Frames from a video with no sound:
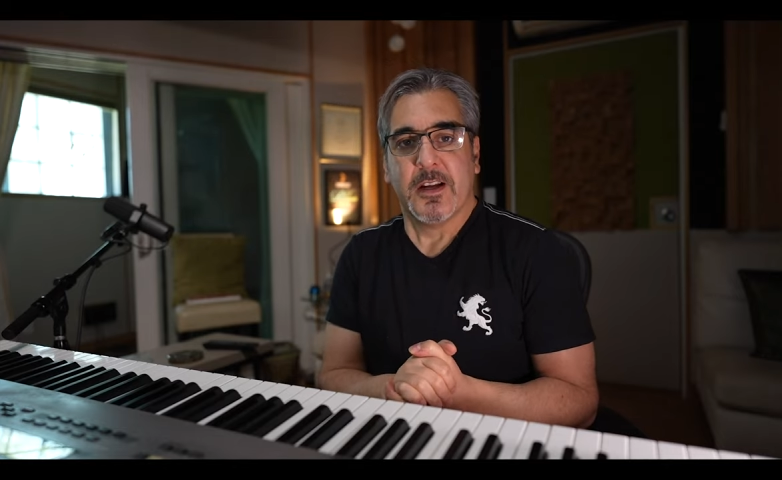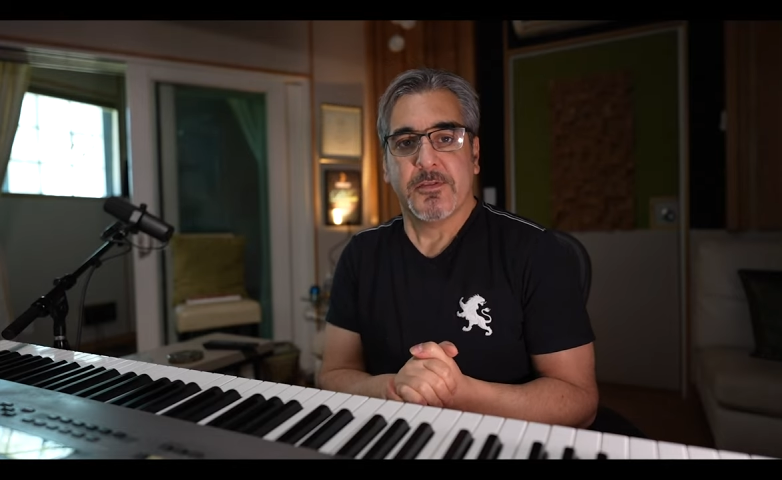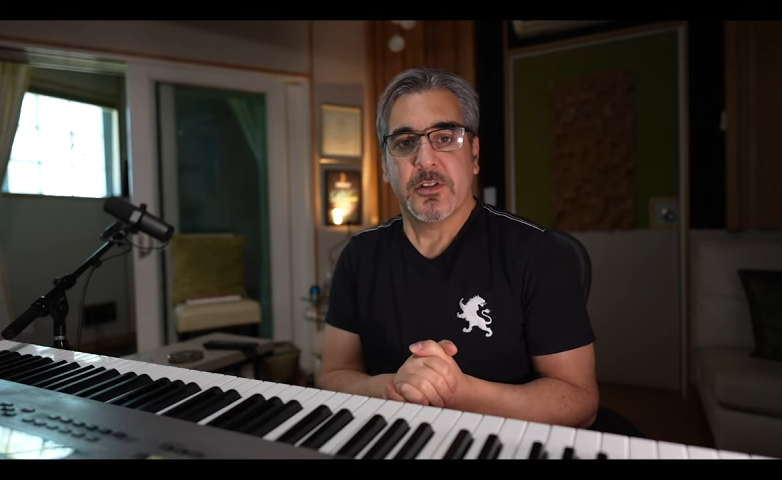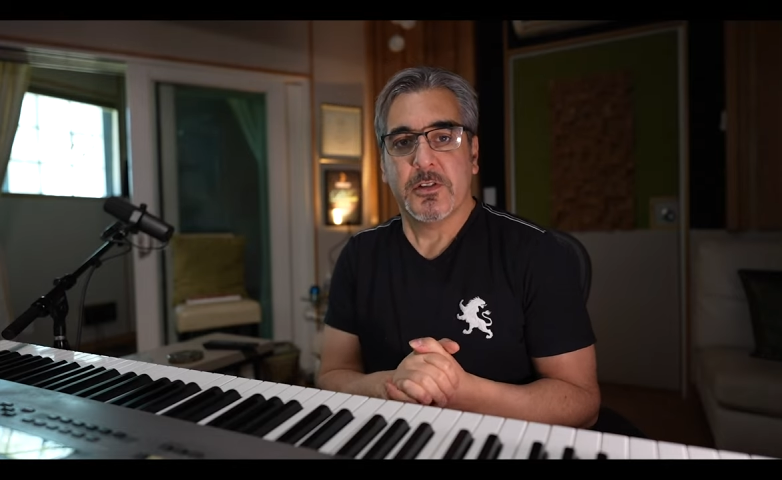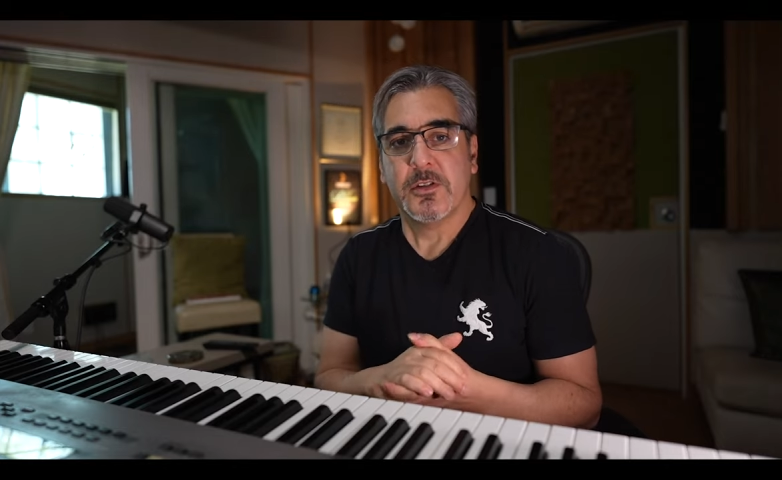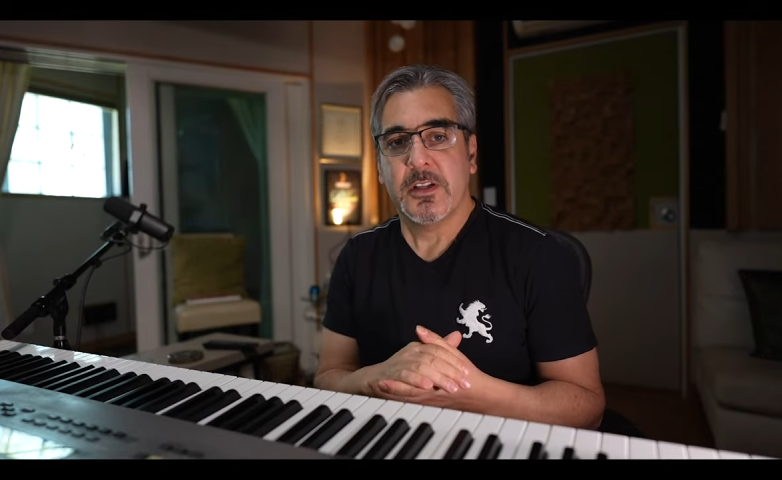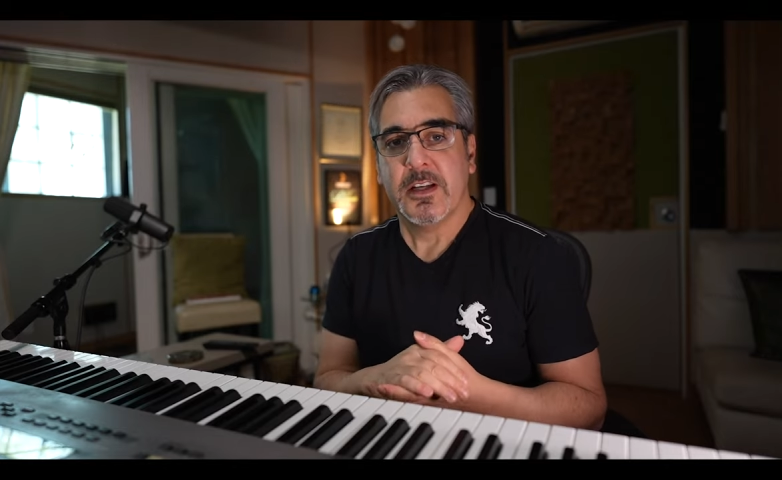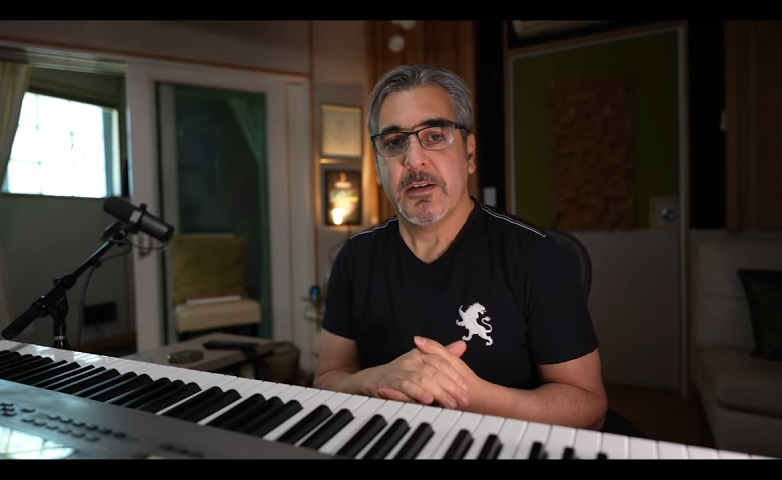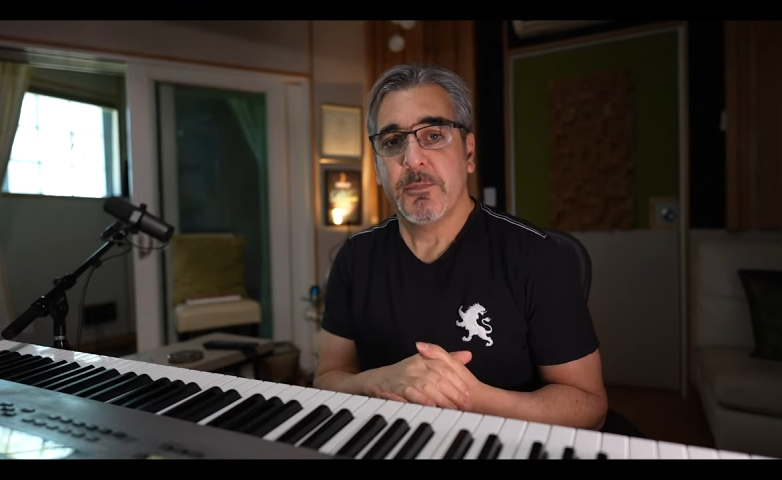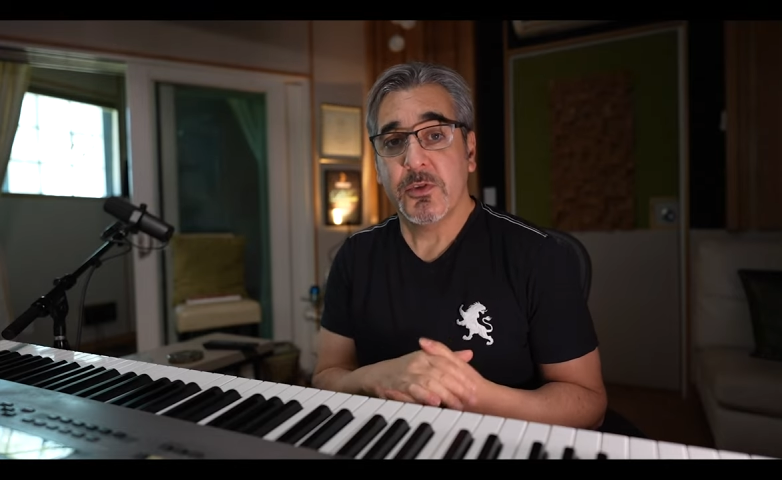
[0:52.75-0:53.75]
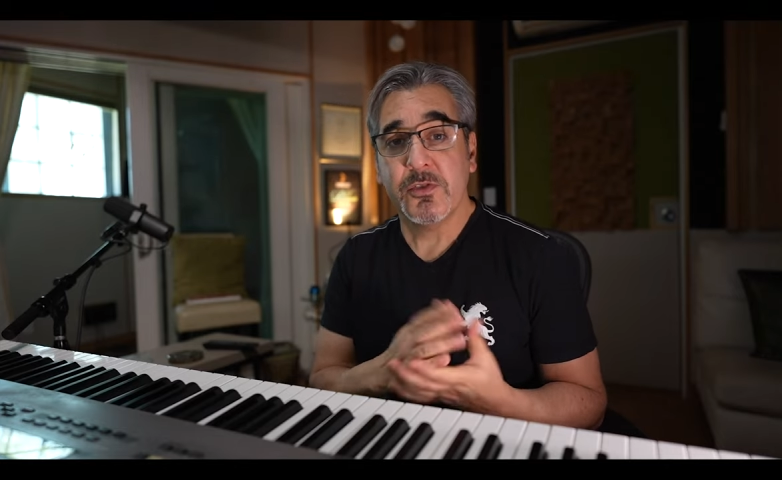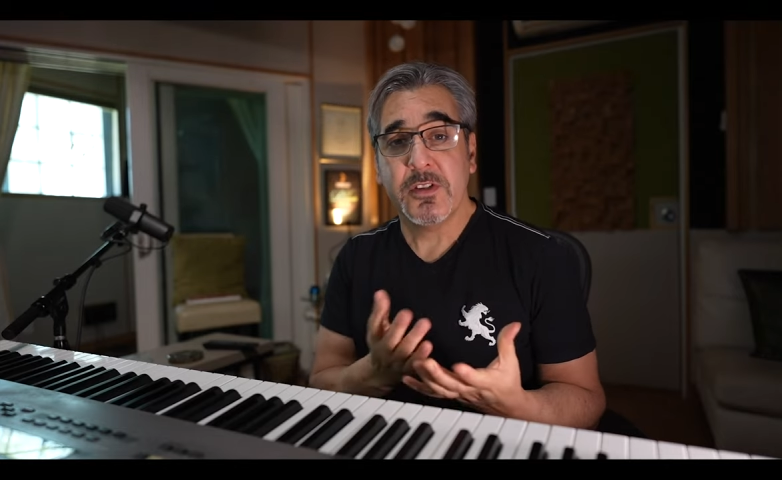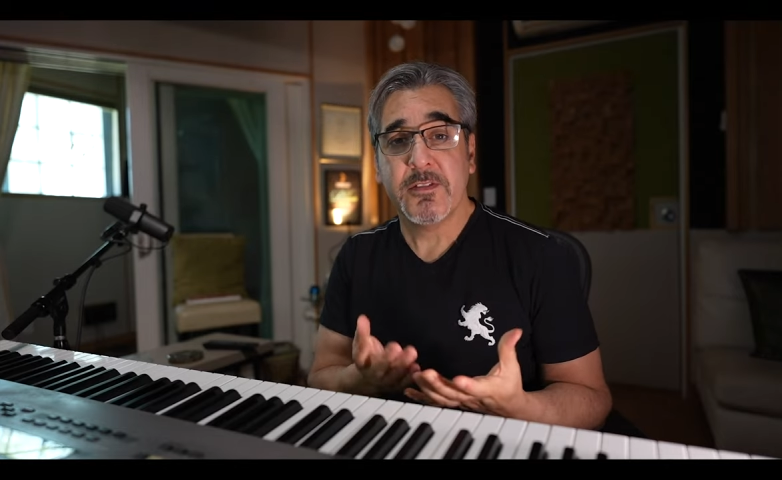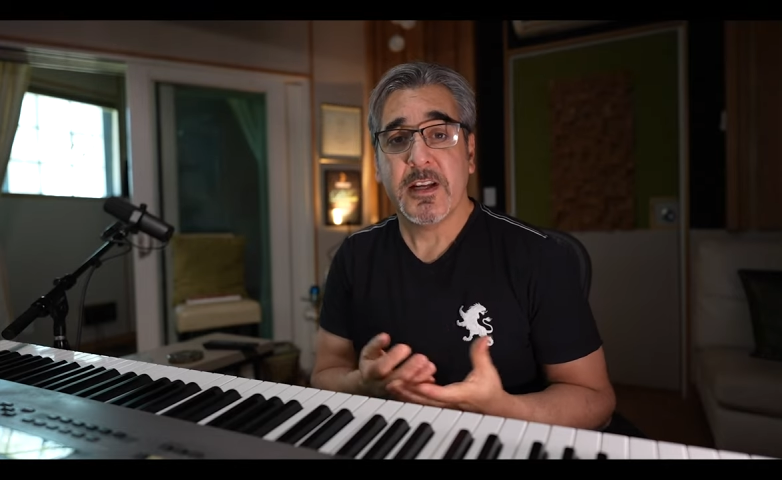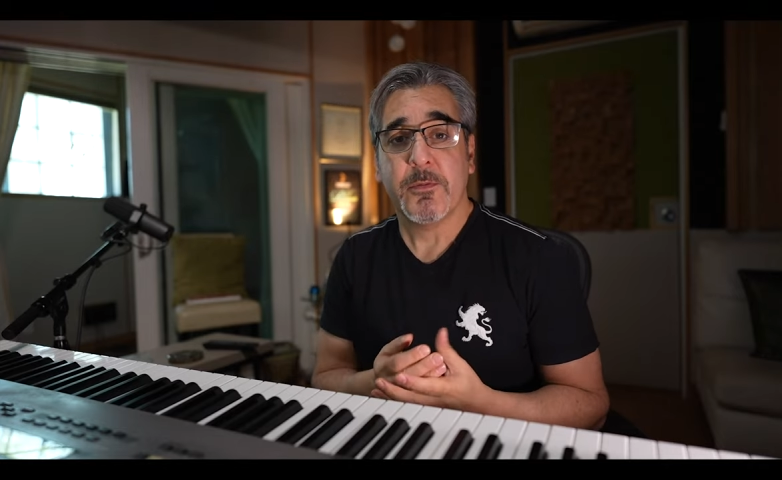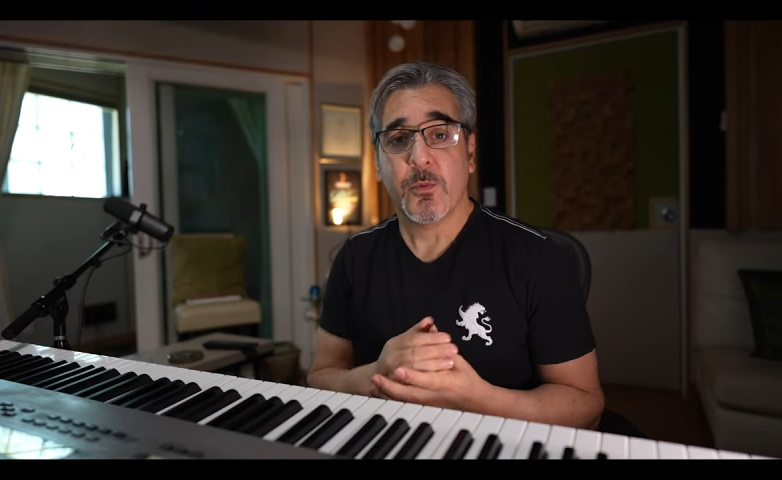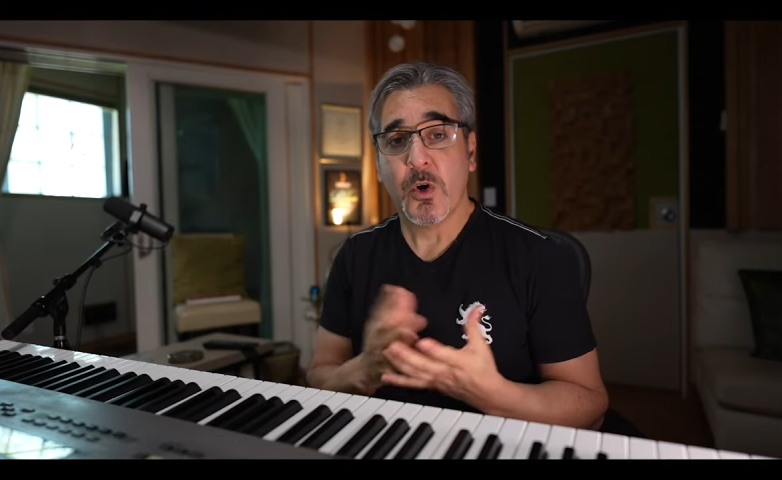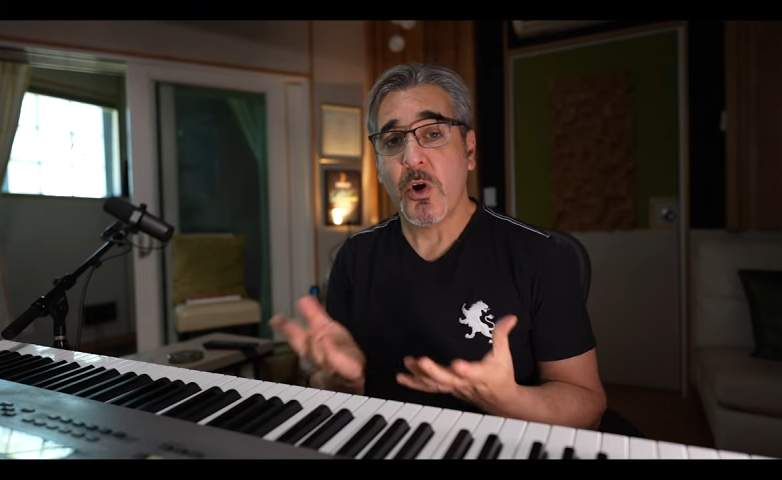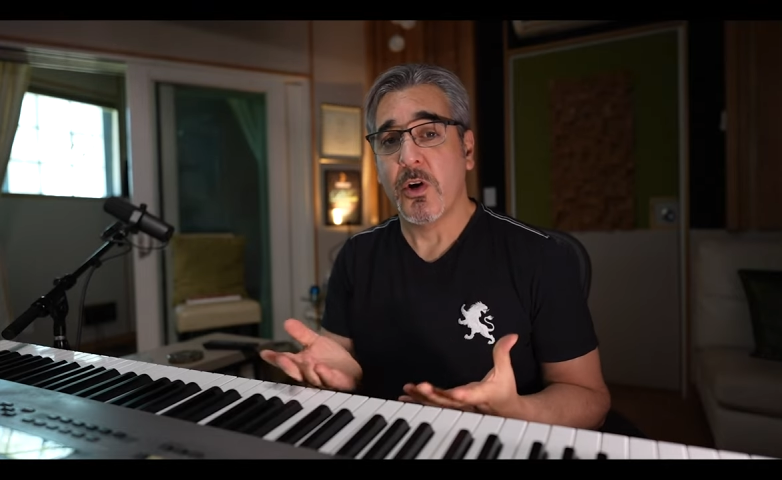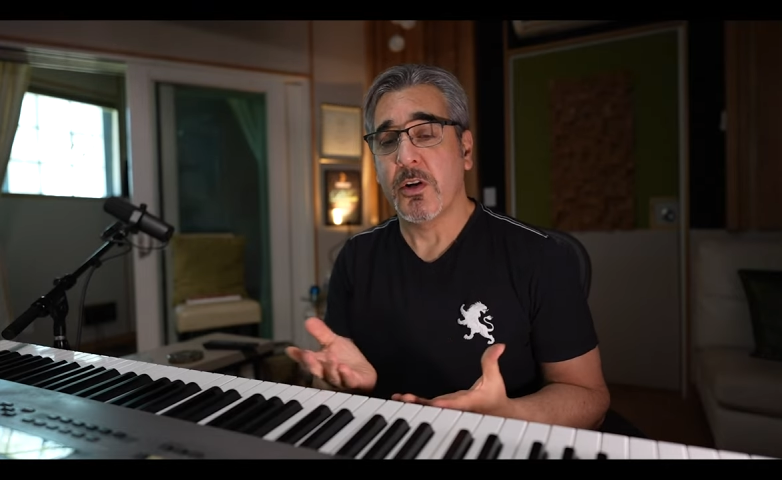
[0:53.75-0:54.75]
absolutely abusive and
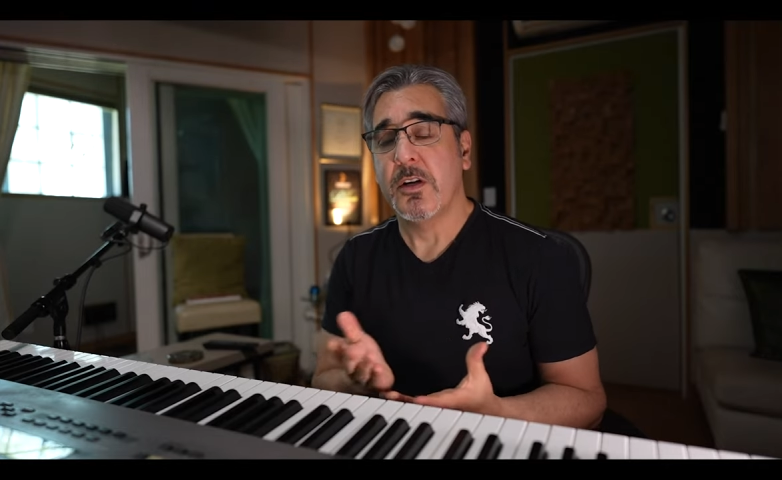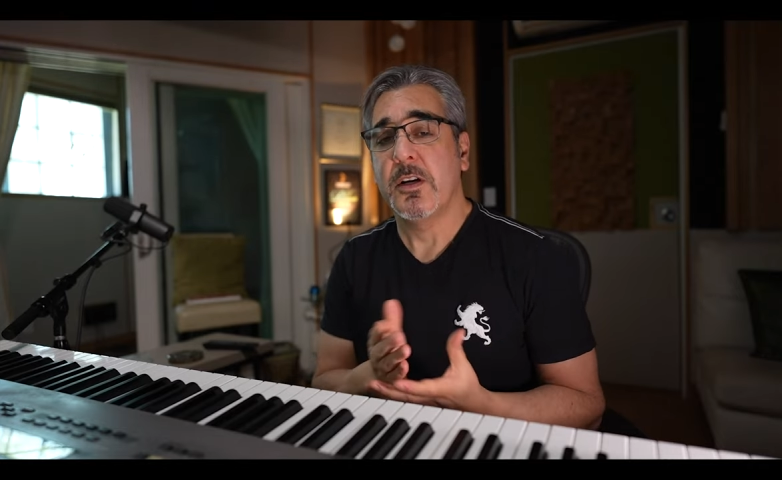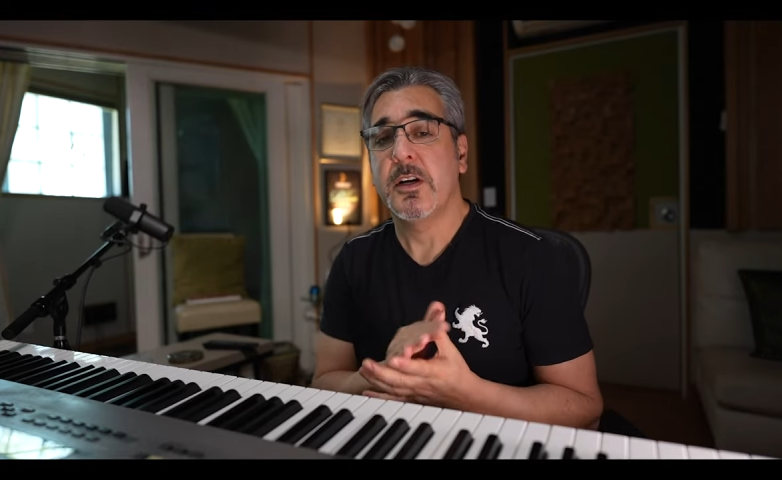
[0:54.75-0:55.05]
wrong,